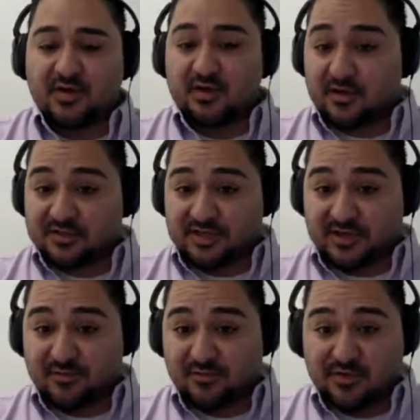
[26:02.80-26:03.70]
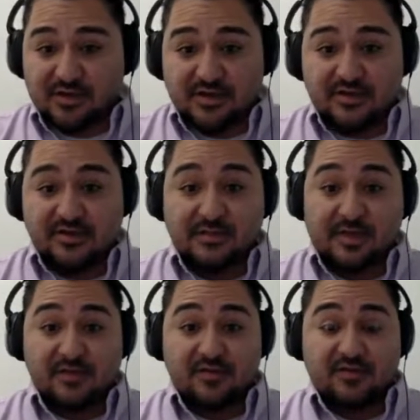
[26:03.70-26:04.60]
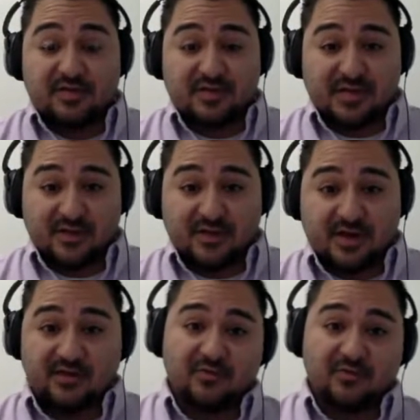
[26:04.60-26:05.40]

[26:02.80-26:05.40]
at all times. Didn't matter the time of day or night.